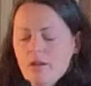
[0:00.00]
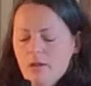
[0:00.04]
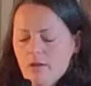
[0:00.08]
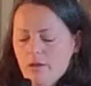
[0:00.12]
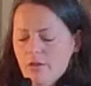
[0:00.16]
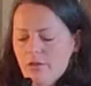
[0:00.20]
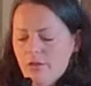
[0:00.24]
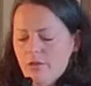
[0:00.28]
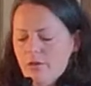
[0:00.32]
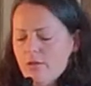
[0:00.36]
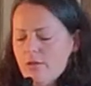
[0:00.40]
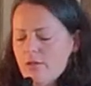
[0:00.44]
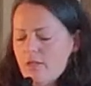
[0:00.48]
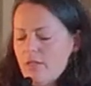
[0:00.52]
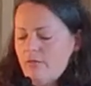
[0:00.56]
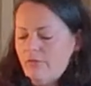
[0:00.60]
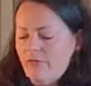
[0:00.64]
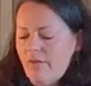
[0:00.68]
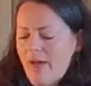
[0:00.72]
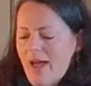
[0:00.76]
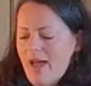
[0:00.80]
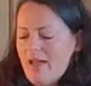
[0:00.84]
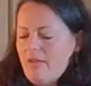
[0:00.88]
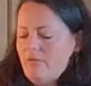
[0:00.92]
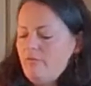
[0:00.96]

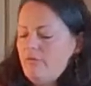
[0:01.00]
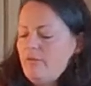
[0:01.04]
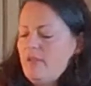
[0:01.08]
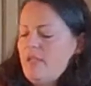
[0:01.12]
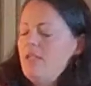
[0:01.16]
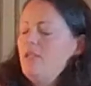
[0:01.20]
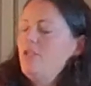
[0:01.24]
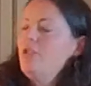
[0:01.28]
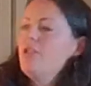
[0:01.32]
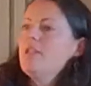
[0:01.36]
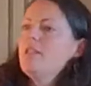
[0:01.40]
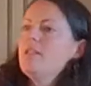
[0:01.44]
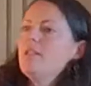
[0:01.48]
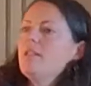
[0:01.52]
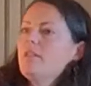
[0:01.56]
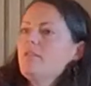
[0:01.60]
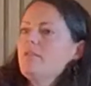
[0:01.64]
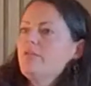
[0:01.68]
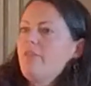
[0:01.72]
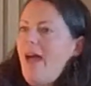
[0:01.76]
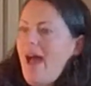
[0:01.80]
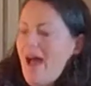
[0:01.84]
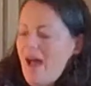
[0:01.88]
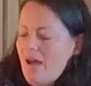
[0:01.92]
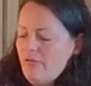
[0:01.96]
35 regions
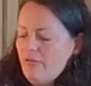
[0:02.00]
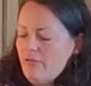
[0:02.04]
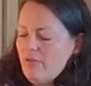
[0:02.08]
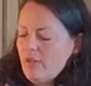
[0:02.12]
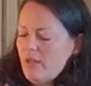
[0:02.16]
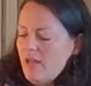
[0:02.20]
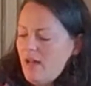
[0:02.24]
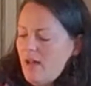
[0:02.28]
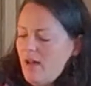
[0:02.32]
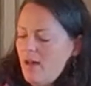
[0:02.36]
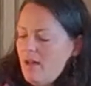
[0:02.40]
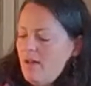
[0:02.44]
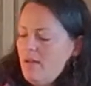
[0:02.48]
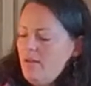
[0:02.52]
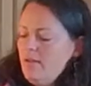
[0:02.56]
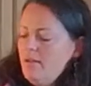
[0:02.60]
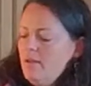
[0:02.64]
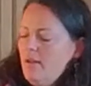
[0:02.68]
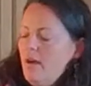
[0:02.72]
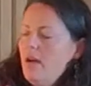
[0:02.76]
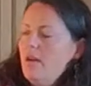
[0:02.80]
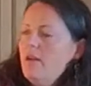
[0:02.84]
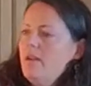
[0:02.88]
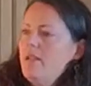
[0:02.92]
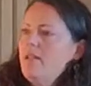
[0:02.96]
of Africa
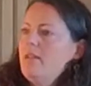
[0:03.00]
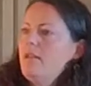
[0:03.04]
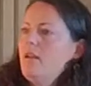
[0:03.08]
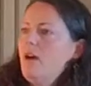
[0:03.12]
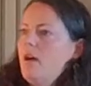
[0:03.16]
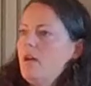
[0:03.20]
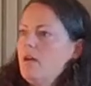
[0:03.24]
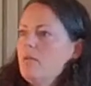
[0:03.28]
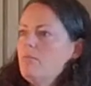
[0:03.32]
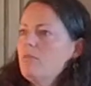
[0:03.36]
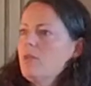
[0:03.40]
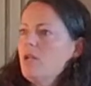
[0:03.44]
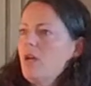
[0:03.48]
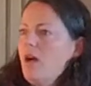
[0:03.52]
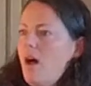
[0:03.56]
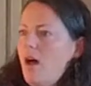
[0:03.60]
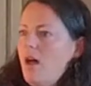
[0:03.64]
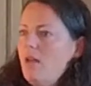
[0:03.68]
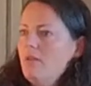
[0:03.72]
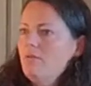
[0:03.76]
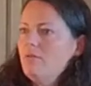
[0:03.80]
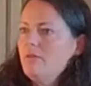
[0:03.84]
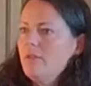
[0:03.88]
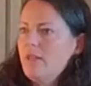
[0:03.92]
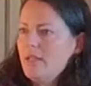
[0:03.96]
are in armed
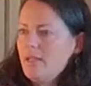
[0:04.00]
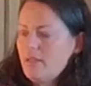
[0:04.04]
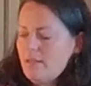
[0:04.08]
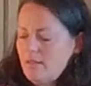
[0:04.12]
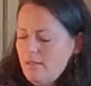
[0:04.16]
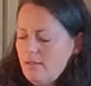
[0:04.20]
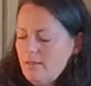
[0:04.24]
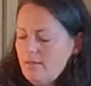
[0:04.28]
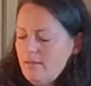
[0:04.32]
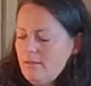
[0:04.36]
conflict.